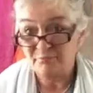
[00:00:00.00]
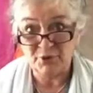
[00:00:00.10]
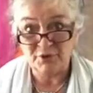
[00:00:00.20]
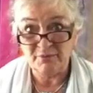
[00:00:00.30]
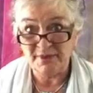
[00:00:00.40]

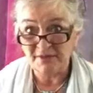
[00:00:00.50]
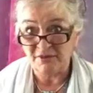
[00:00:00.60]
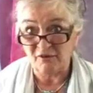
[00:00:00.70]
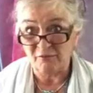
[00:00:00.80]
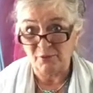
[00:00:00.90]
put them in a
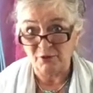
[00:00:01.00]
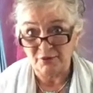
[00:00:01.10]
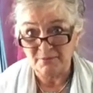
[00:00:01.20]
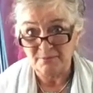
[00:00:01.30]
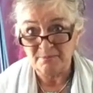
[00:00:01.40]
soft pot.
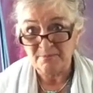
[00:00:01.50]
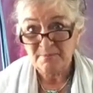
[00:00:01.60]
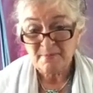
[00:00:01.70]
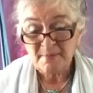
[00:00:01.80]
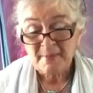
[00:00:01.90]

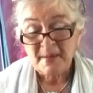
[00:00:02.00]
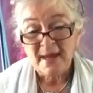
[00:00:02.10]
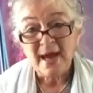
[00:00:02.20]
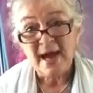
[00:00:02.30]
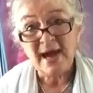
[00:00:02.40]

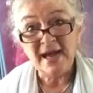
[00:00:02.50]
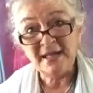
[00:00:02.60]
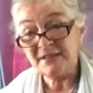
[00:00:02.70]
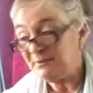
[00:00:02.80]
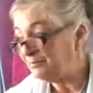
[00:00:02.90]

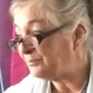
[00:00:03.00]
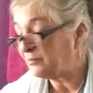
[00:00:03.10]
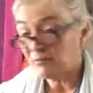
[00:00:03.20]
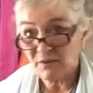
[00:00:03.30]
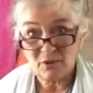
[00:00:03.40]
And,
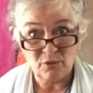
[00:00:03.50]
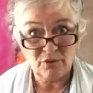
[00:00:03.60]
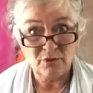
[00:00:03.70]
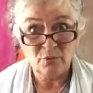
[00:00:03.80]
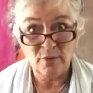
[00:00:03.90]

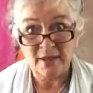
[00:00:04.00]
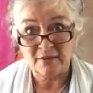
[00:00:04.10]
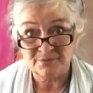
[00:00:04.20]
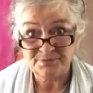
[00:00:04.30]
well,